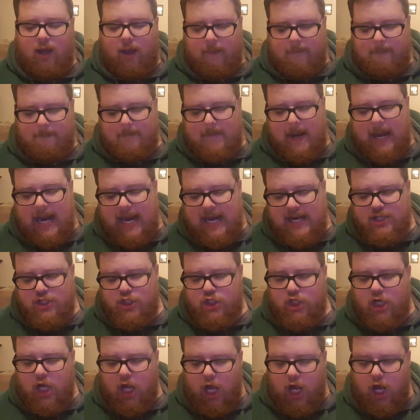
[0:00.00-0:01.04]

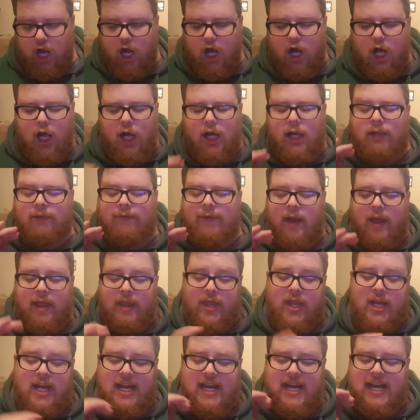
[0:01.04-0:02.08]
Match of
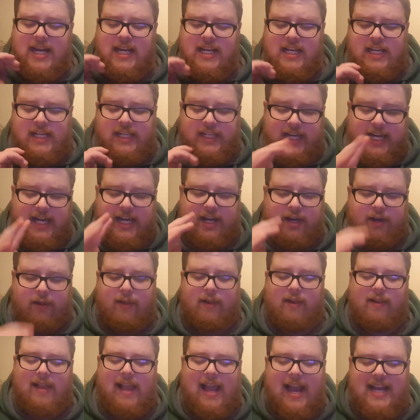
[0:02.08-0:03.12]
the year.
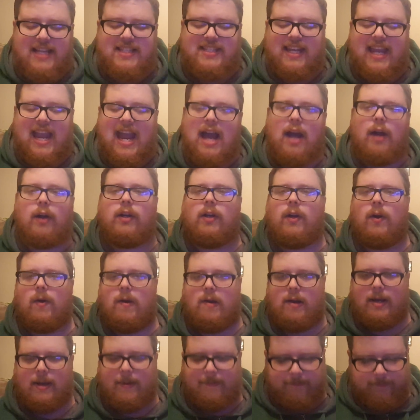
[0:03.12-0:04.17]
The last
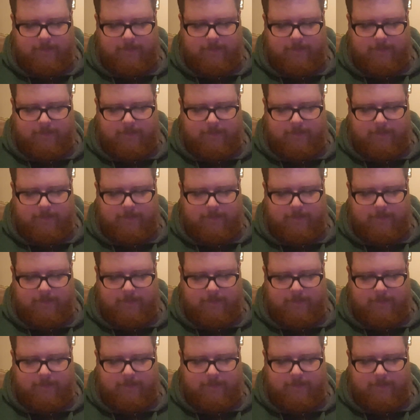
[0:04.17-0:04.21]
category.